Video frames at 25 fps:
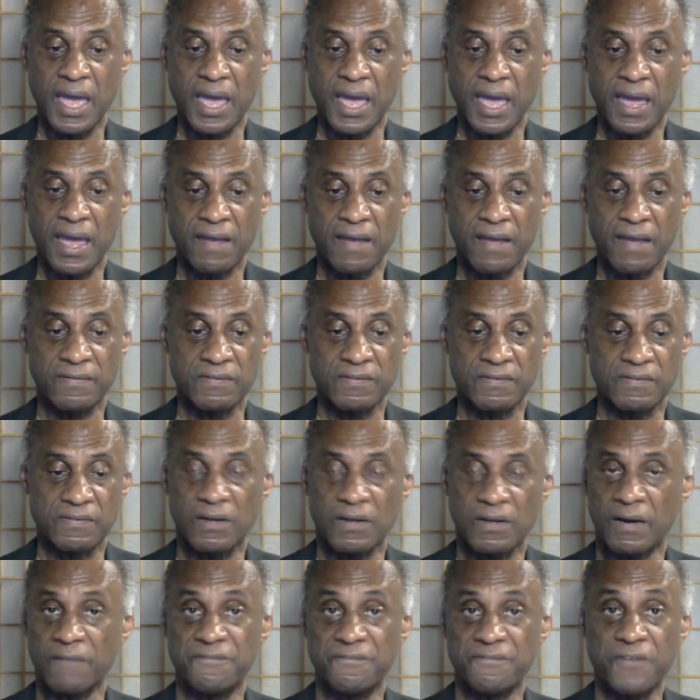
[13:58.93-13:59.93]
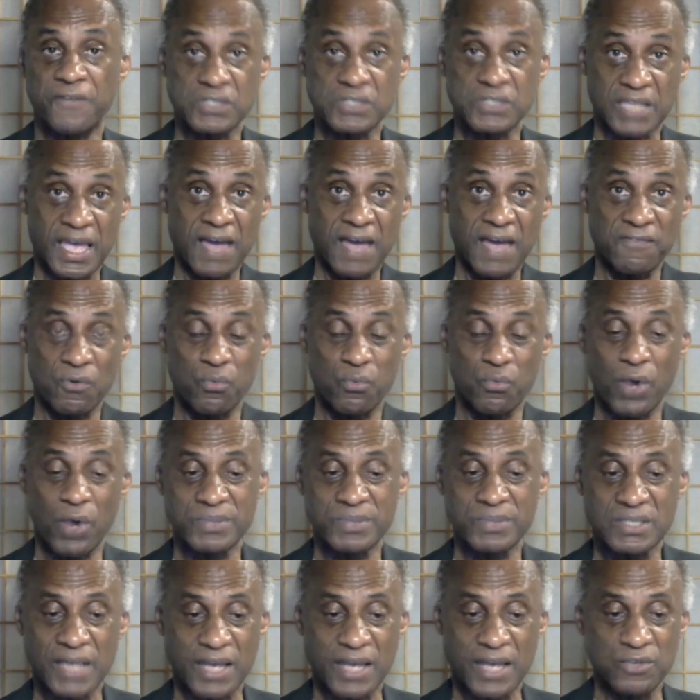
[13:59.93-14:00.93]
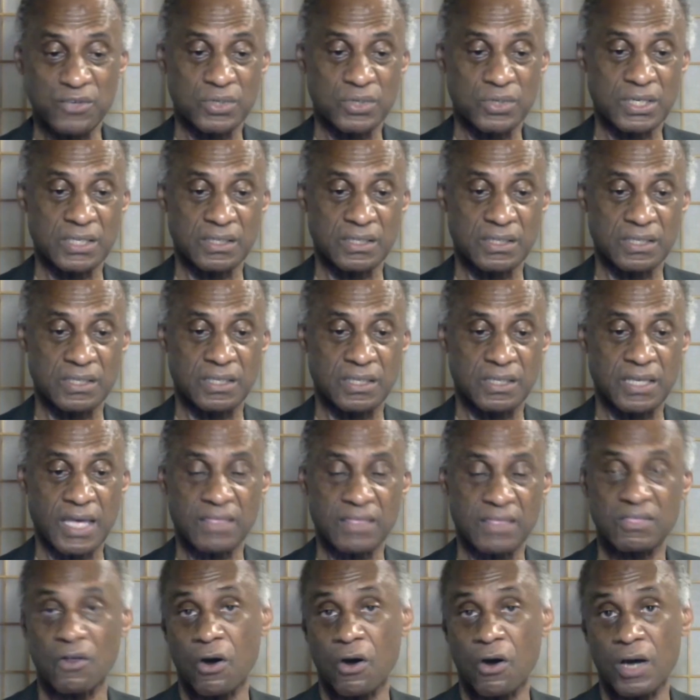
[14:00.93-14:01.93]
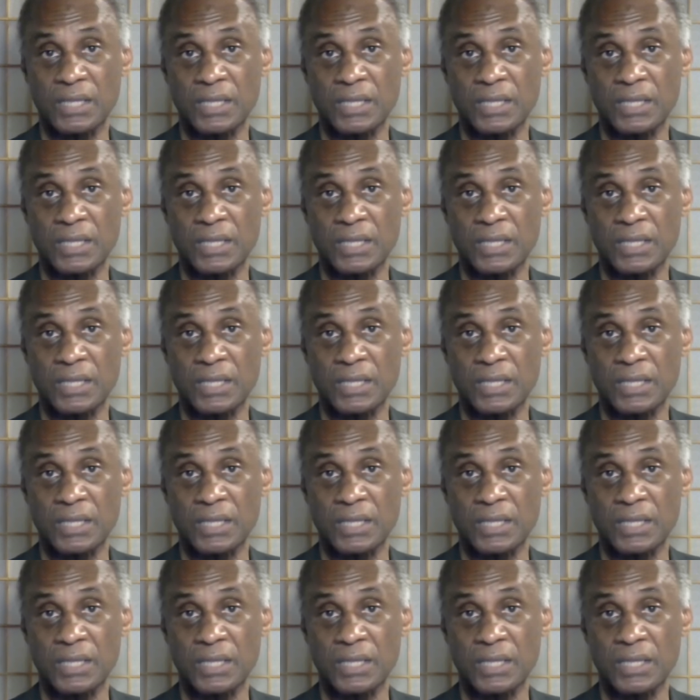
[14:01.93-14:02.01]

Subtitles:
And first, they have a website. You can get